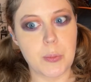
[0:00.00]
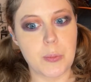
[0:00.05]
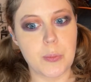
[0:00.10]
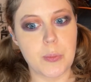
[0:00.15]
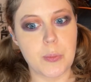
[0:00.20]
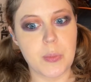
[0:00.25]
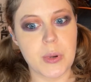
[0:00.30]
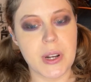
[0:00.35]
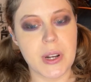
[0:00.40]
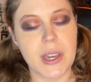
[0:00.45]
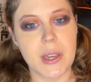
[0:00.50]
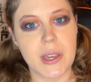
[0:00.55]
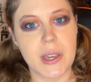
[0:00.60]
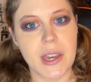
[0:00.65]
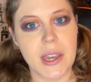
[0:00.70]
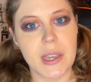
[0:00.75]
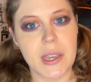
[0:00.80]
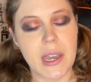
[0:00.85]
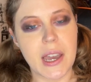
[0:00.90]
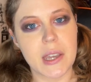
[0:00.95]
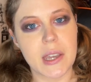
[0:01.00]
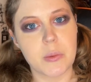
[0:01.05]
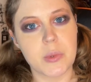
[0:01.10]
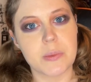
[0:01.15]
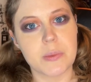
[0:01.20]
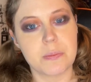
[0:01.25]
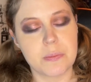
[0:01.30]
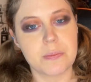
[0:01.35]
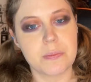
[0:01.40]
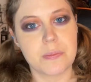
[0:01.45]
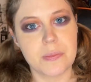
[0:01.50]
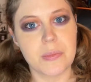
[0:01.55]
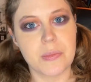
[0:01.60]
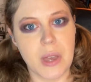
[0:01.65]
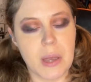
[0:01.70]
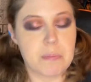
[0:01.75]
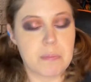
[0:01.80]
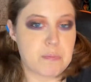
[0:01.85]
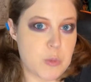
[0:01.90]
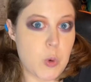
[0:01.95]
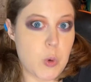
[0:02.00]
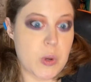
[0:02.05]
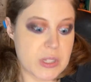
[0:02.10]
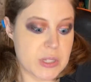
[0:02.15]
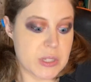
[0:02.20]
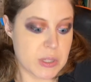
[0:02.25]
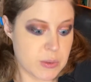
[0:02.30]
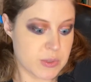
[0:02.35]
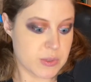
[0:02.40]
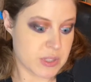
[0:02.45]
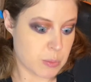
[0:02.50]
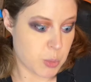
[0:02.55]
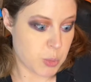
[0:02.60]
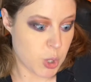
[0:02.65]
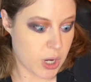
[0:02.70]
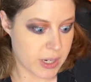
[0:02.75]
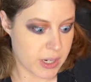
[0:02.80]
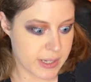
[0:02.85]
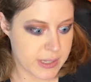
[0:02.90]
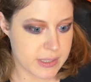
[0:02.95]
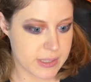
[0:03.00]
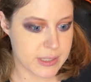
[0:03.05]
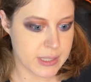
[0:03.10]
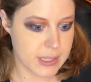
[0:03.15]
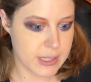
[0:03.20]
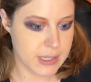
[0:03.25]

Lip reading: but I'm going to use the products.